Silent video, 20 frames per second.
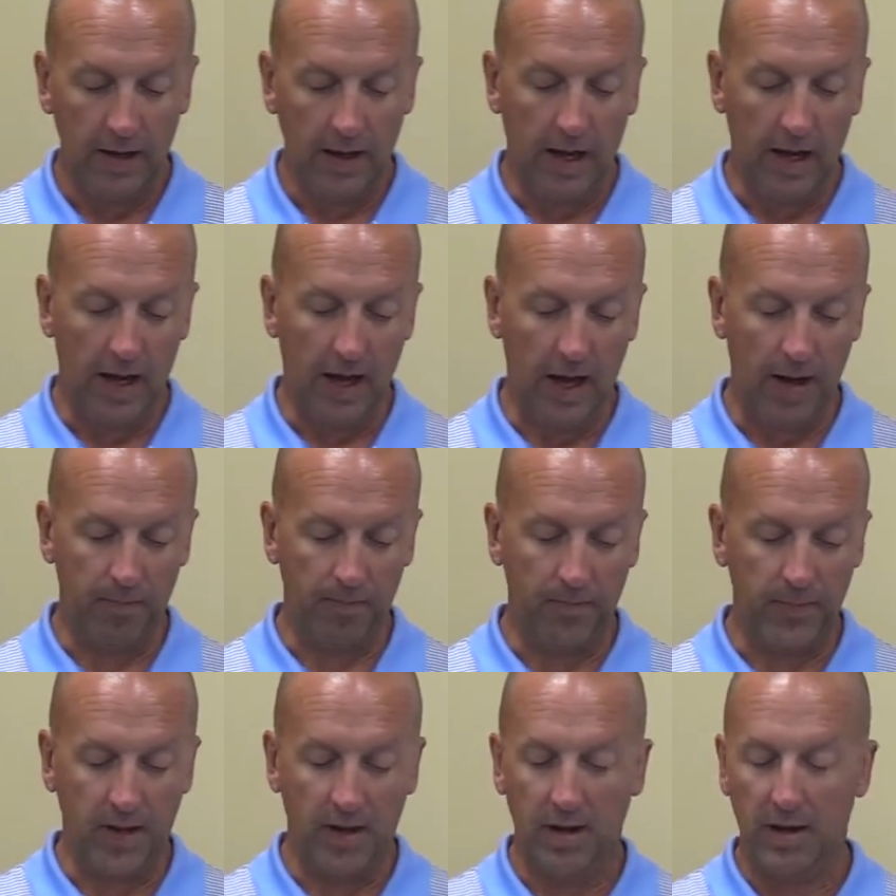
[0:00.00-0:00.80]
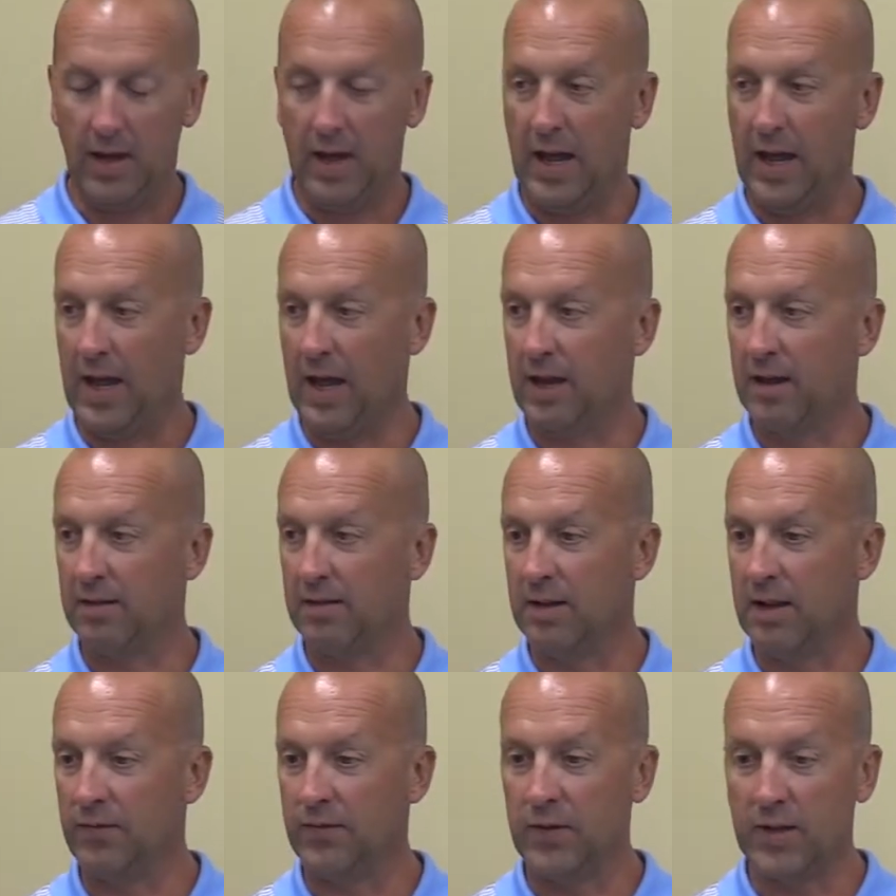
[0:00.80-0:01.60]
And
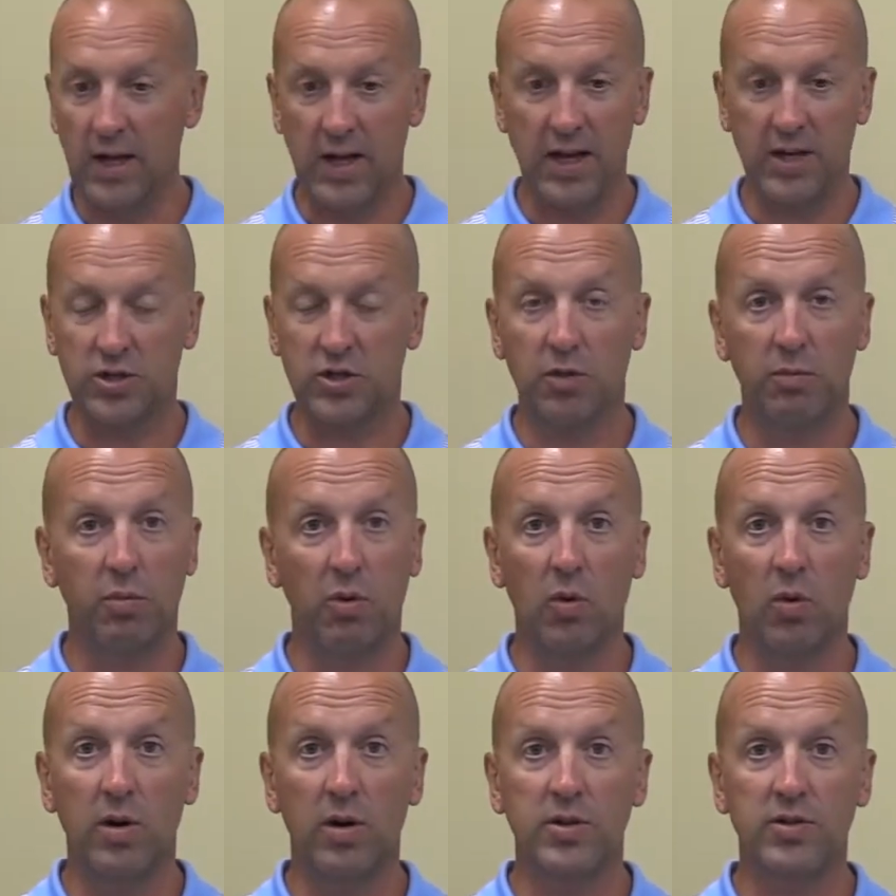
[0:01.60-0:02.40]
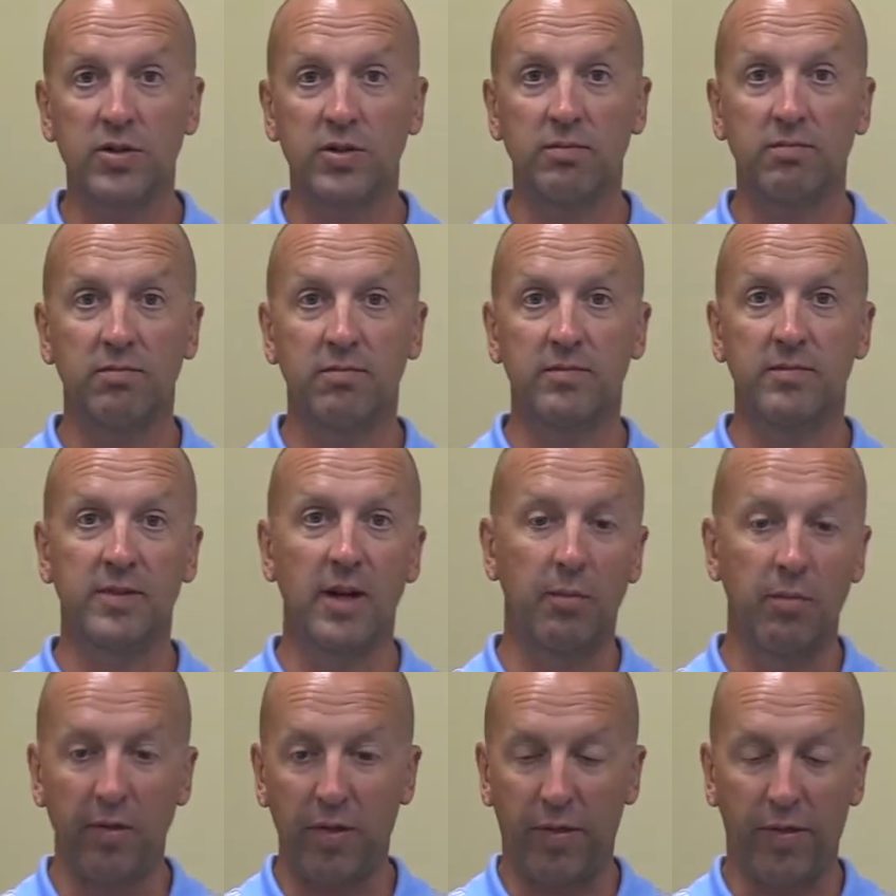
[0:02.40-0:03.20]
if you got extra boards,
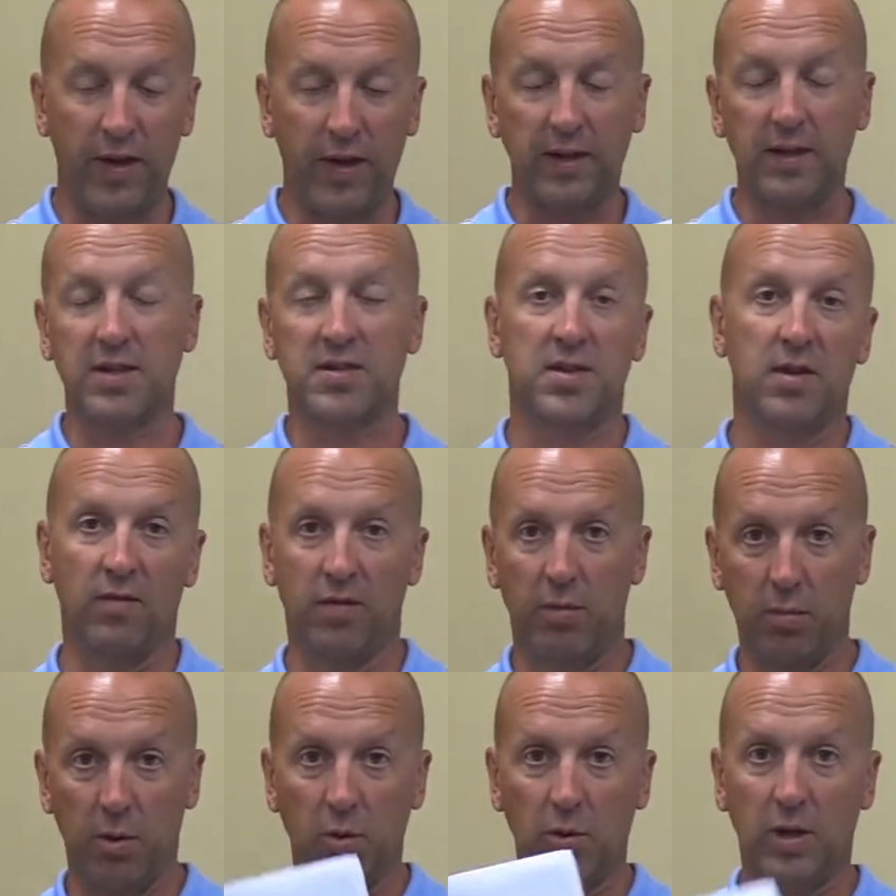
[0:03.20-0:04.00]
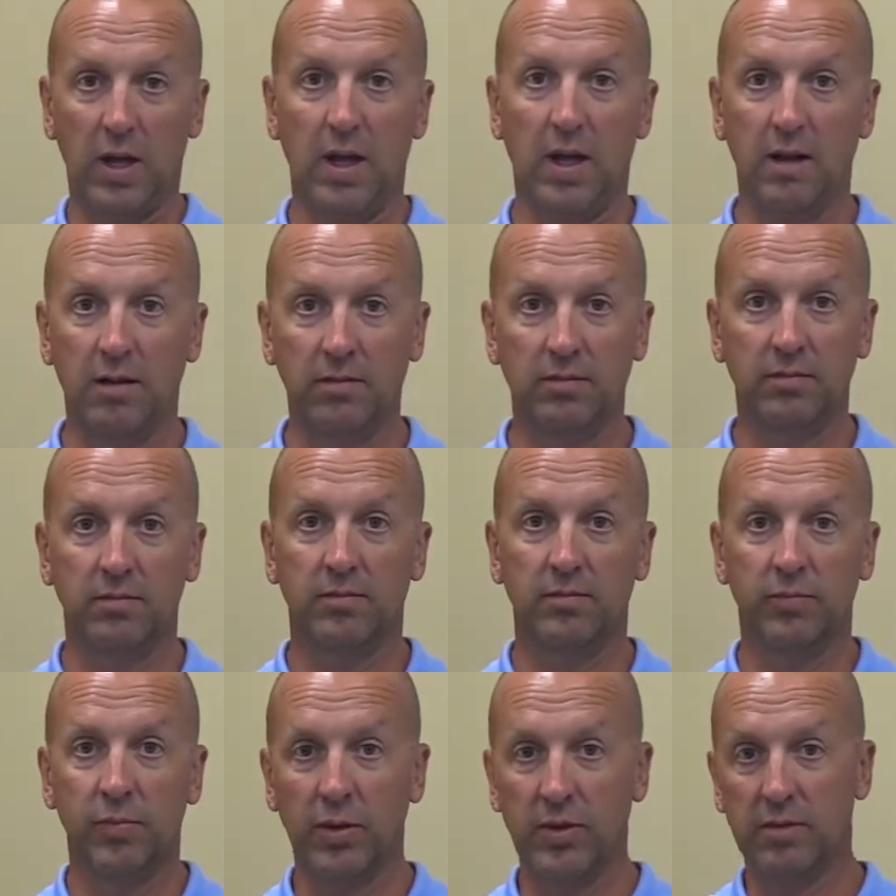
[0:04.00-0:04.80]
double the thickness of the bulkhead.
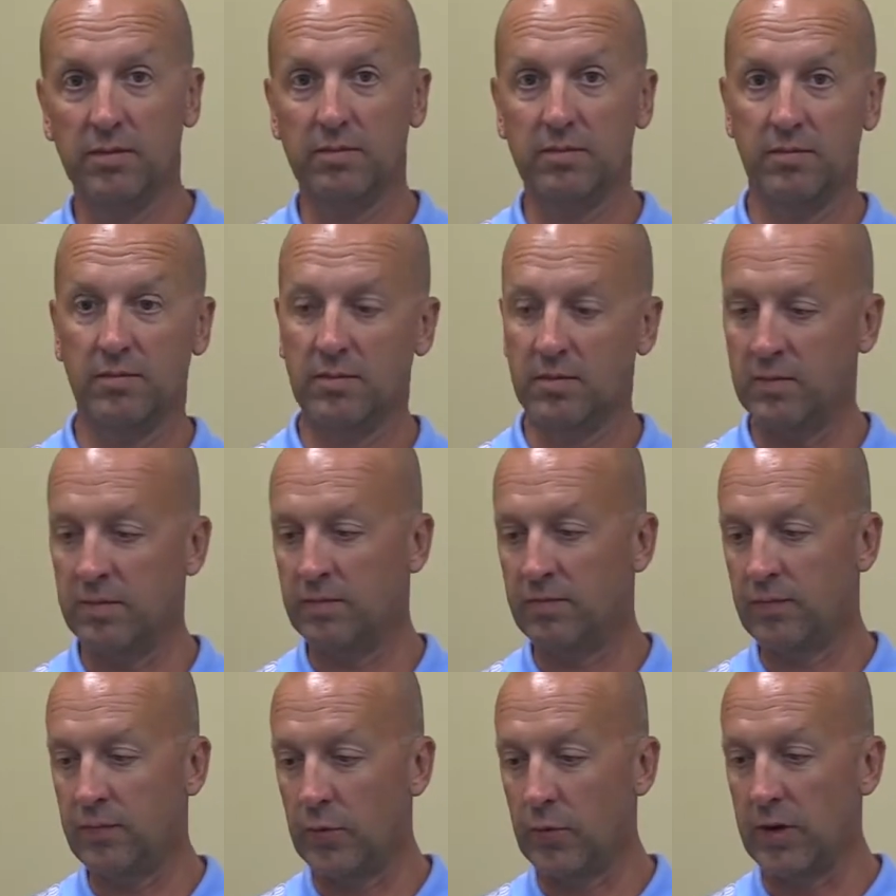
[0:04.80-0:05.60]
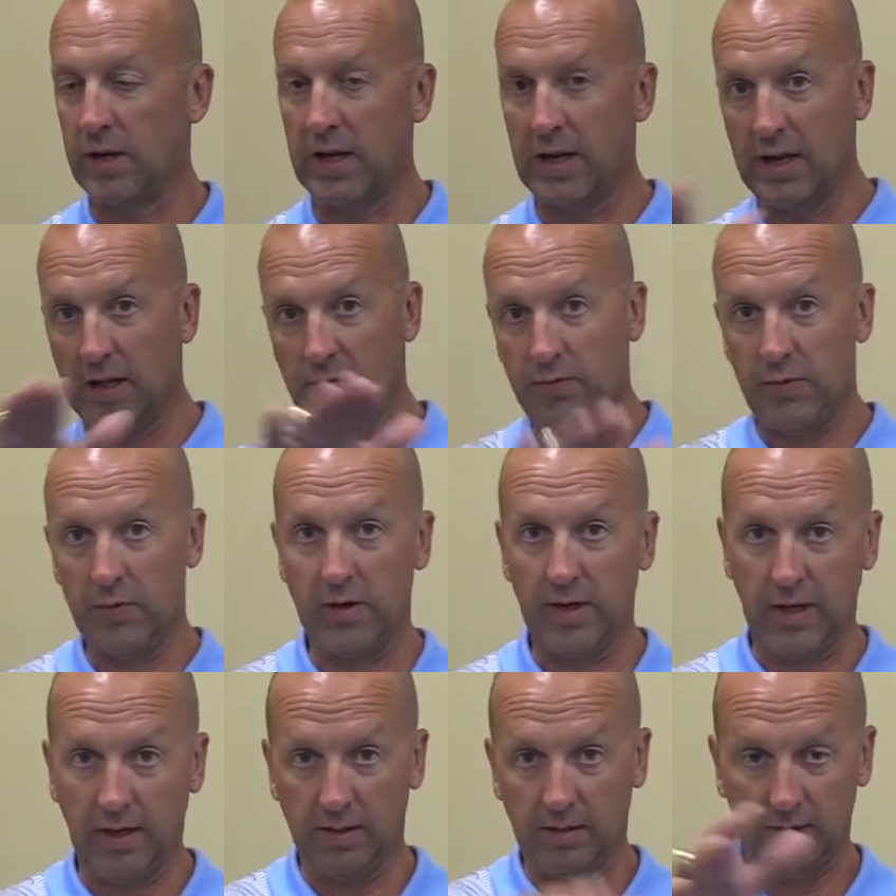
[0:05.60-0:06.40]
Put 3 and
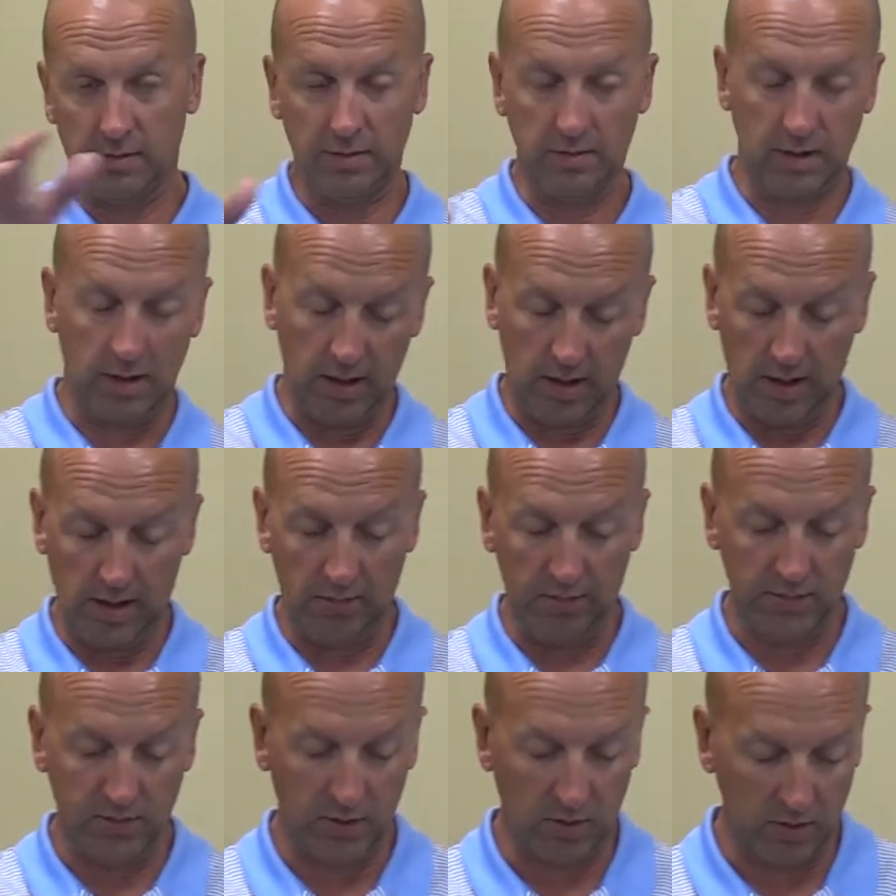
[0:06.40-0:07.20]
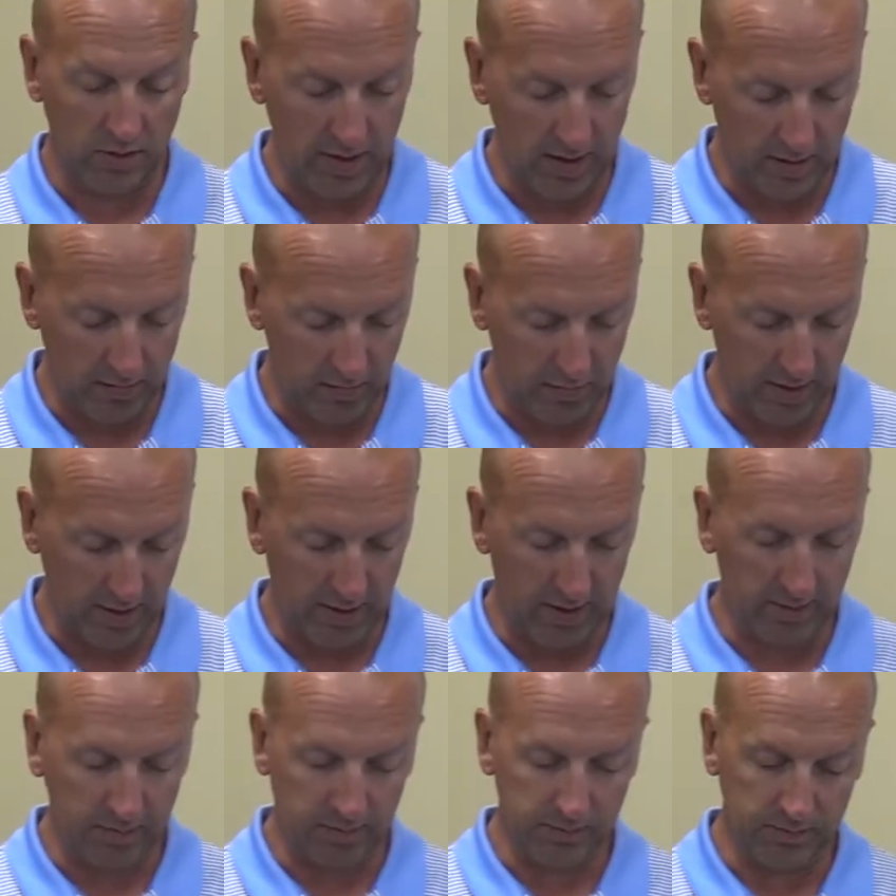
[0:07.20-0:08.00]
3. So you got a
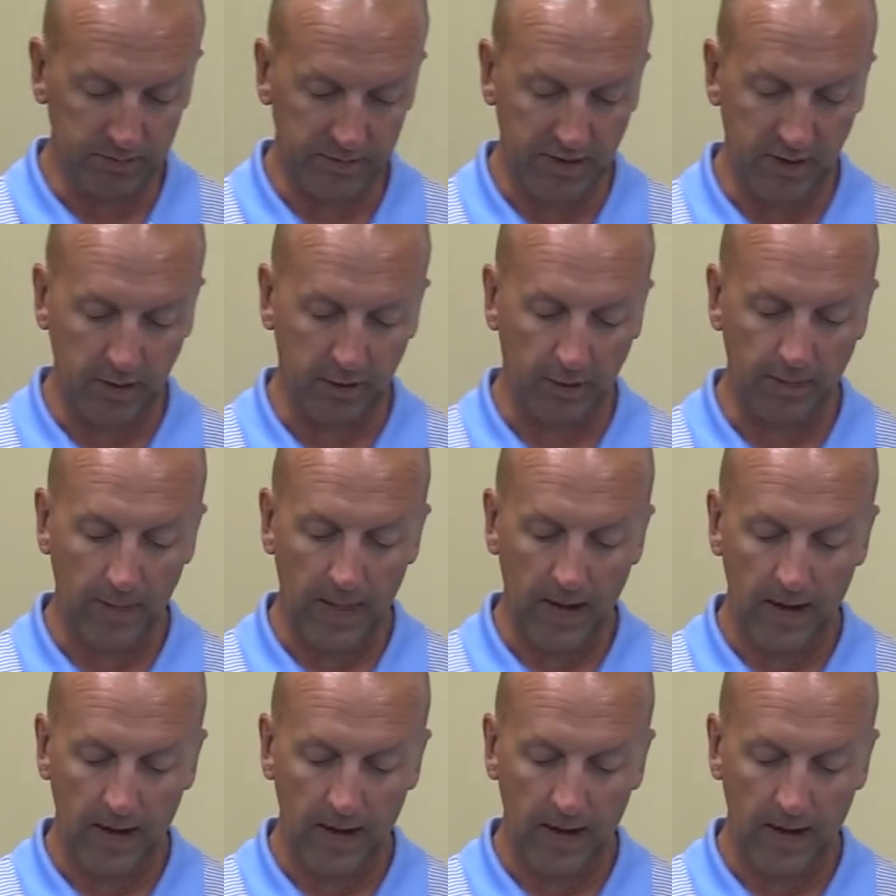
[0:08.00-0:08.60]
big deal.